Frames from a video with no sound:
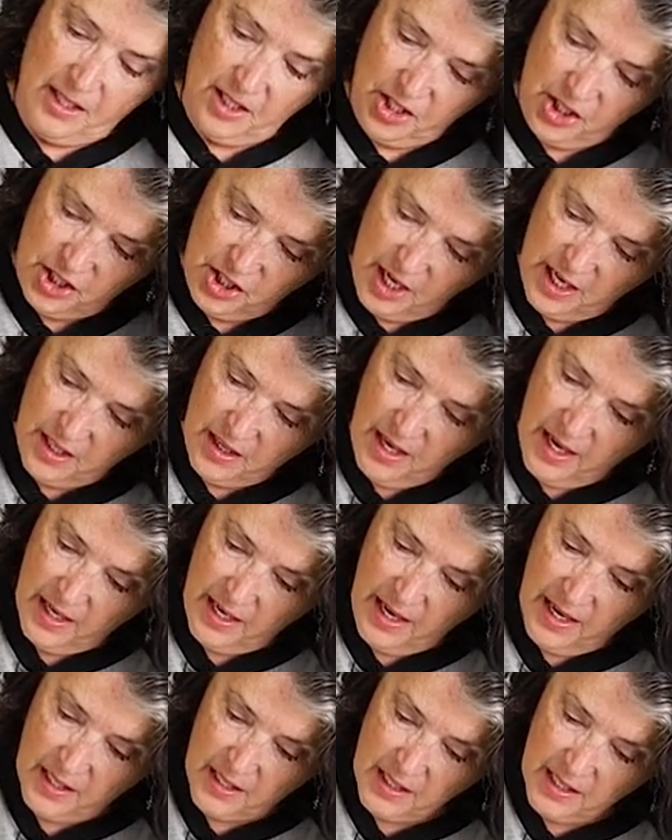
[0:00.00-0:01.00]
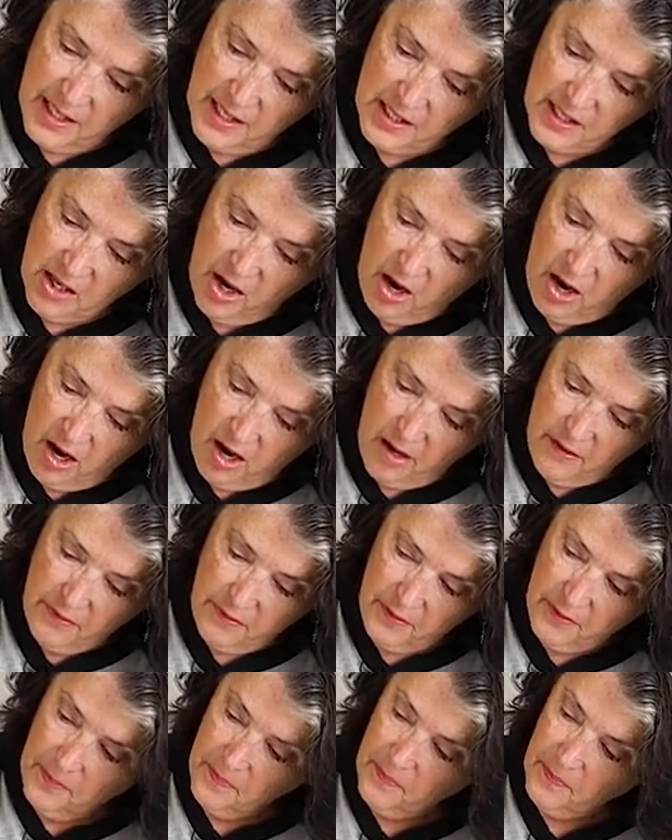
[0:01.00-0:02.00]
Shake that excess
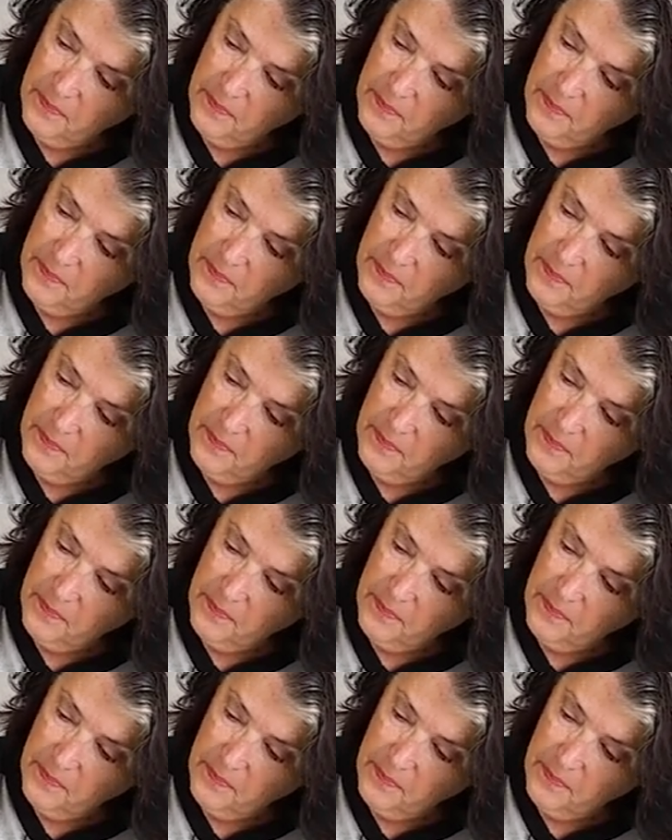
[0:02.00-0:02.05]
off.